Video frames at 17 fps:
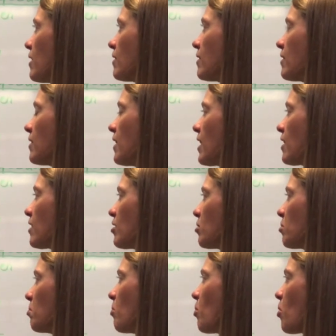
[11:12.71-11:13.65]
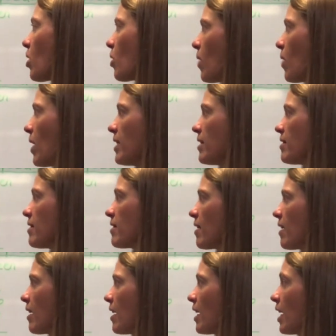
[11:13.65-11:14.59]
6 more ones.
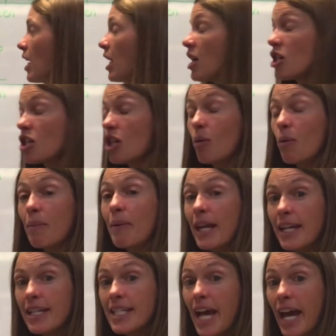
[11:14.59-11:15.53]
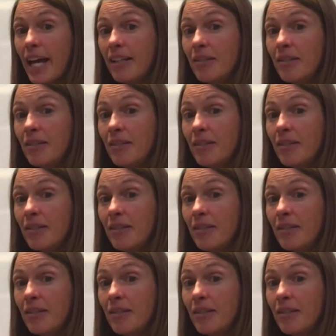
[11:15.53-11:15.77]
Shall we make a 10?